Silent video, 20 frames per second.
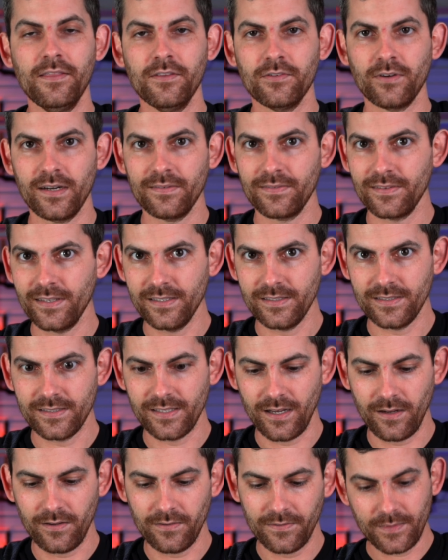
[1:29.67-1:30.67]
than the rifle
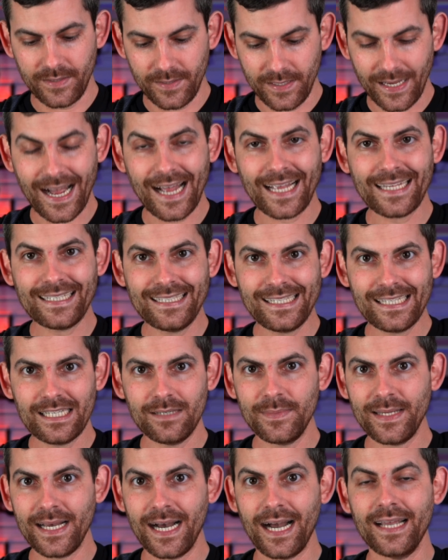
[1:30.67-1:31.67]
itself. The
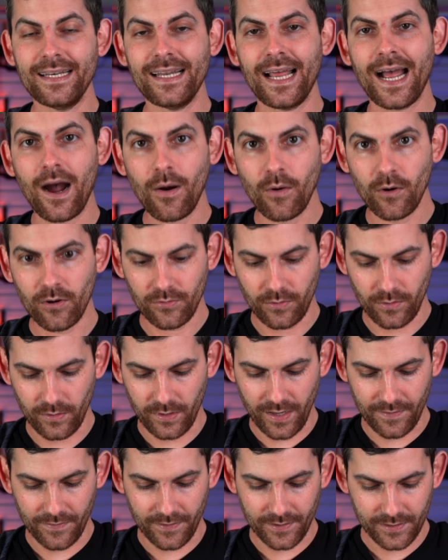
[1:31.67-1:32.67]
idea behind our throw
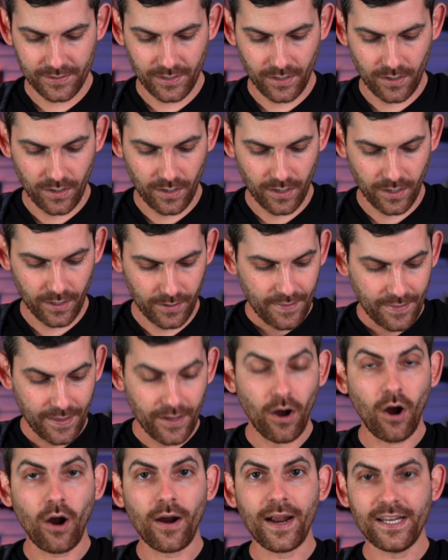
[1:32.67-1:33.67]
levers are
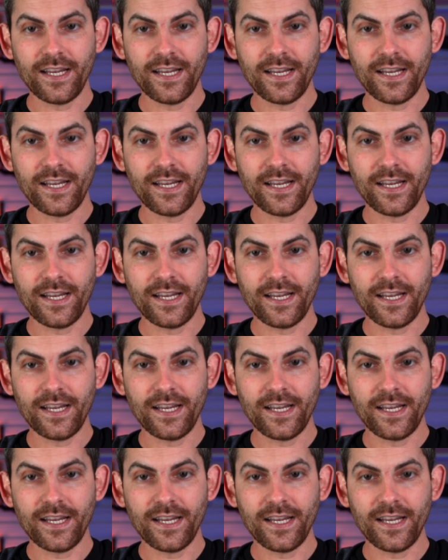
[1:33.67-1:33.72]
they are